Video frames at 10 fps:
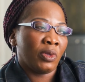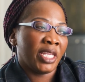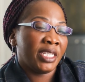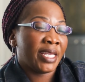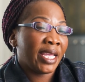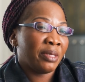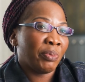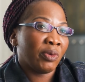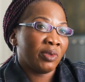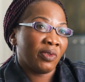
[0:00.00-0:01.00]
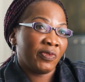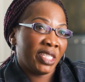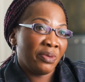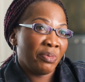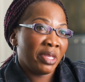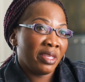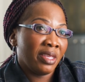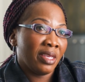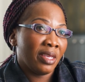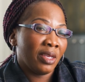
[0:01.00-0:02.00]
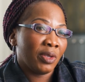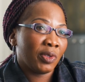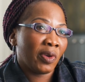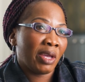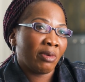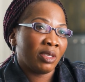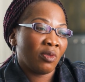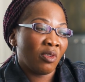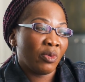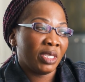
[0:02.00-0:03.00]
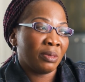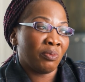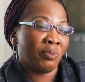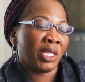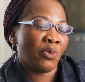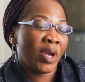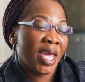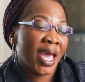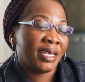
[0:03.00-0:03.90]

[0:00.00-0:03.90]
they died because of TB. So I was always, the way